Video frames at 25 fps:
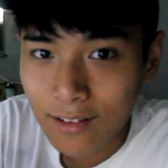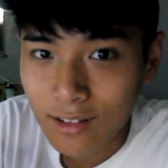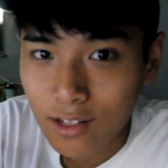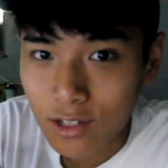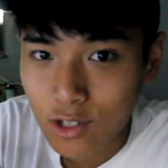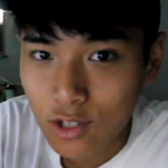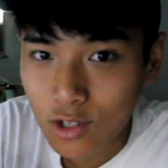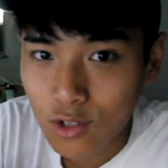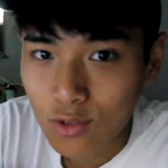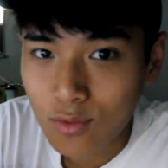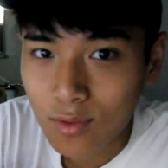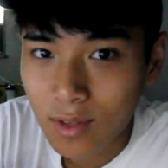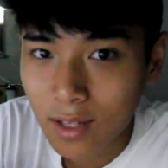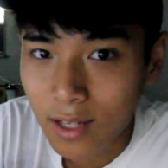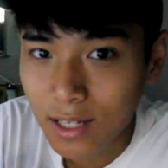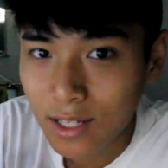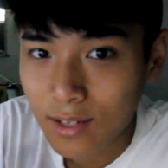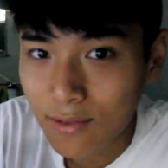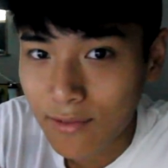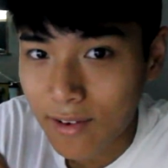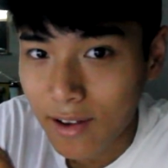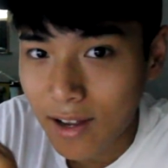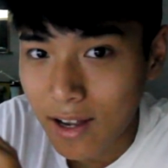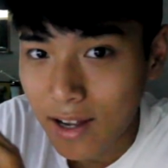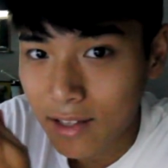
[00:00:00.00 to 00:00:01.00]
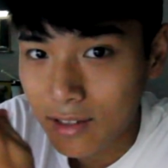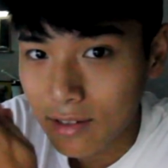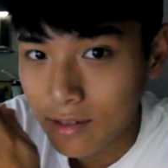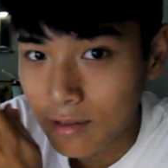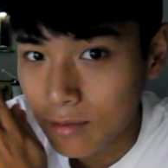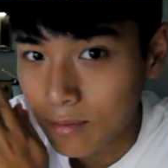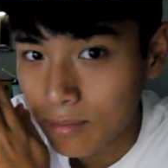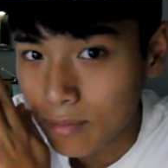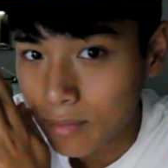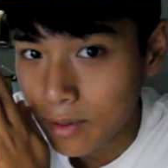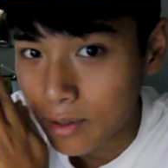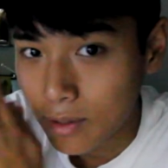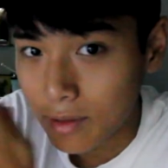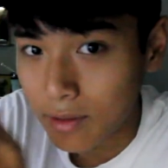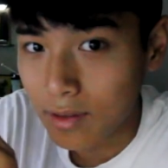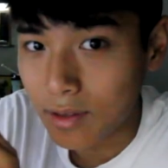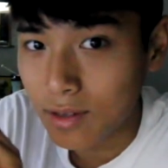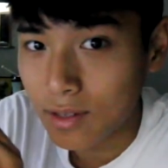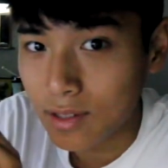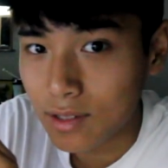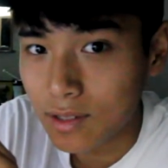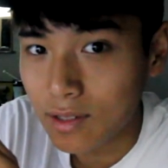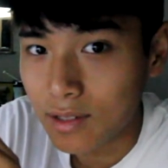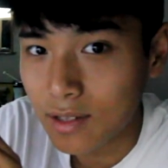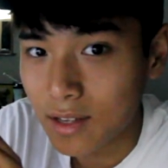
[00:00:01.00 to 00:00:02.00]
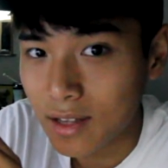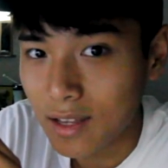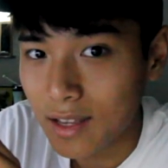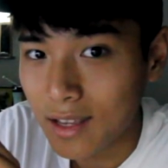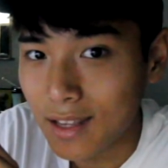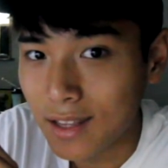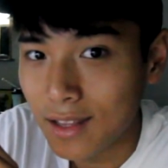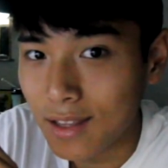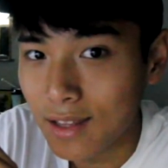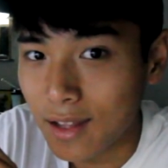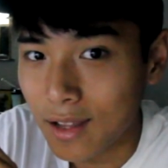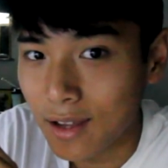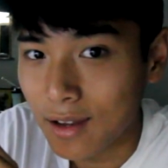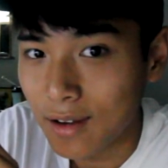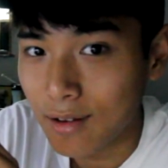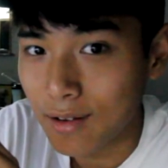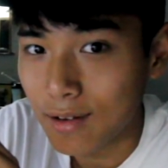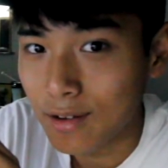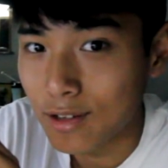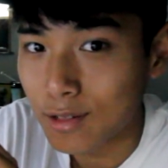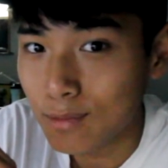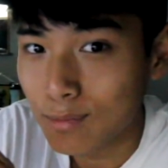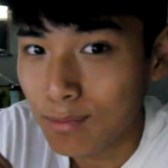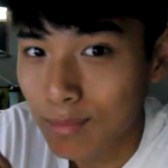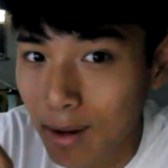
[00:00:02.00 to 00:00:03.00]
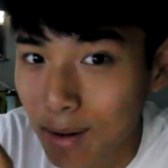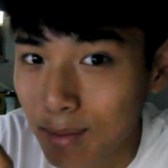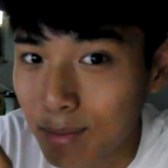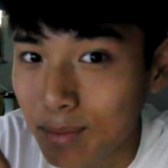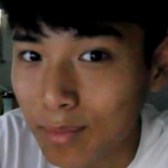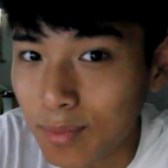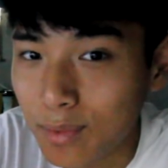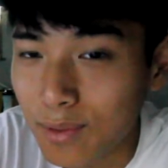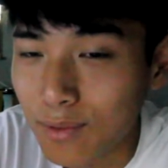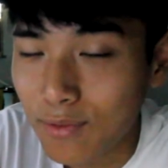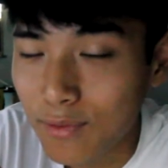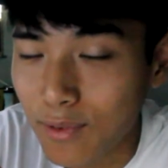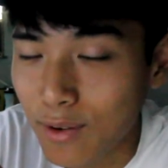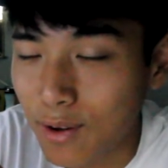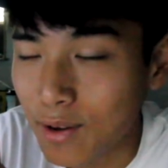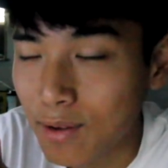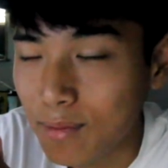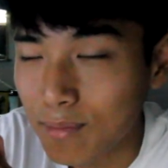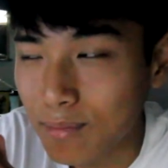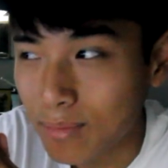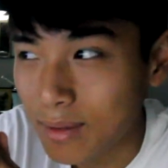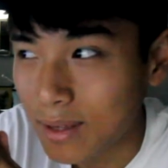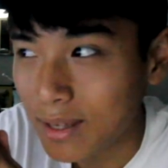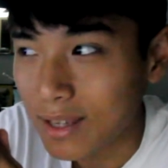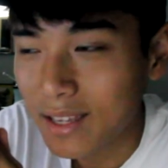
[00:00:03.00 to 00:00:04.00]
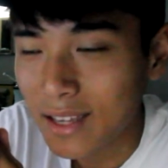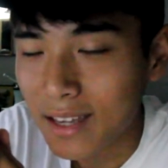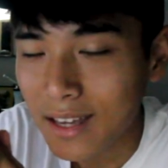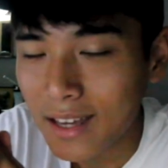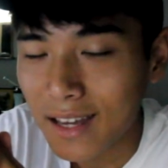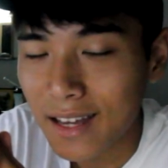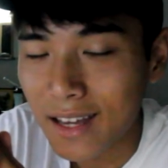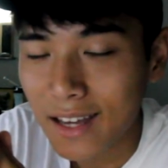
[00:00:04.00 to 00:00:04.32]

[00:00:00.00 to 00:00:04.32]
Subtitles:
and I just realized I forgot to put this in here. It's probably very big,